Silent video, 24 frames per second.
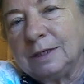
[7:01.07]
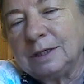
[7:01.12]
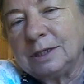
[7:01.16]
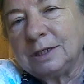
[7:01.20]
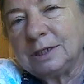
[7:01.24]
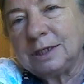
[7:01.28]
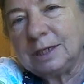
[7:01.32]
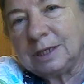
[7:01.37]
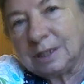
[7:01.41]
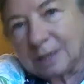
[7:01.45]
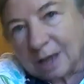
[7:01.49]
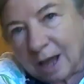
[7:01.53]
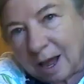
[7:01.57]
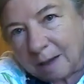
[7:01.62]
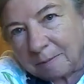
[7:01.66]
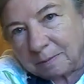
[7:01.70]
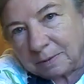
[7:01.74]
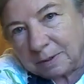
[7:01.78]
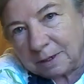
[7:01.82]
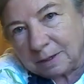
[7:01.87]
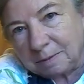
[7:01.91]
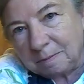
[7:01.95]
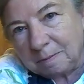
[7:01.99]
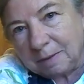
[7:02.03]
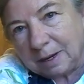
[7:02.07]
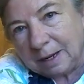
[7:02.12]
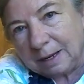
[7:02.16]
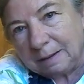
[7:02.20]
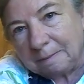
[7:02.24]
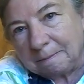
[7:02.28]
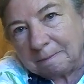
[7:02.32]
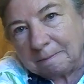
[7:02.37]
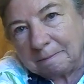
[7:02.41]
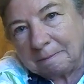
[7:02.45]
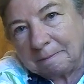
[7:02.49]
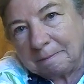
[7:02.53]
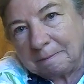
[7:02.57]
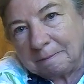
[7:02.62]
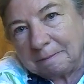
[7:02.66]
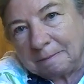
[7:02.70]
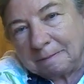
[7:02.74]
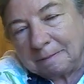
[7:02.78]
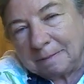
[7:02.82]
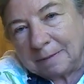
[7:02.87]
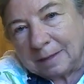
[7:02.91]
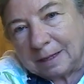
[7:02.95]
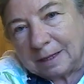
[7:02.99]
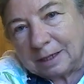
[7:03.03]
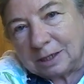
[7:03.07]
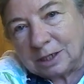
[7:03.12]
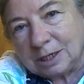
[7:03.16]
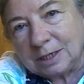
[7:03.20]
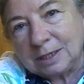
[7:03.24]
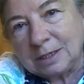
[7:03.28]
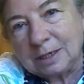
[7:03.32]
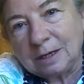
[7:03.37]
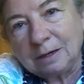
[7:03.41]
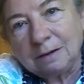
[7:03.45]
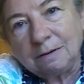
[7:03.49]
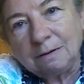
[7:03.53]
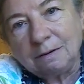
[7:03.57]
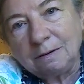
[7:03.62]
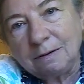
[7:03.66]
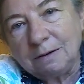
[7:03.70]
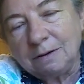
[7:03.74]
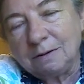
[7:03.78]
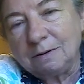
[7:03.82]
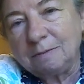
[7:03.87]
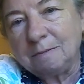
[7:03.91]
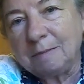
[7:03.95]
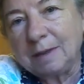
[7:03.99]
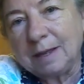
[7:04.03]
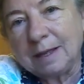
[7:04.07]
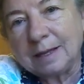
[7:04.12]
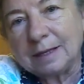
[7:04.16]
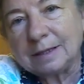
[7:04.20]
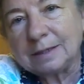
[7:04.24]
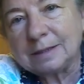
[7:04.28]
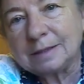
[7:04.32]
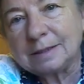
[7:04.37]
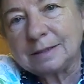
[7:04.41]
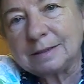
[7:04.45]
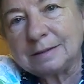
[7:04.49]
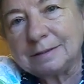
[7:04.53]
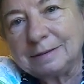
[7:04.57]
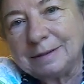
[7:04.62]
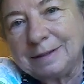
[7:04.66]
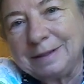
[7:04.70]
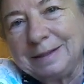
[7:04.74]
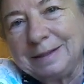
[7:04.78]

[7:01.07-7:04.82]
she adopted me. She said, "Girl, you're a mess."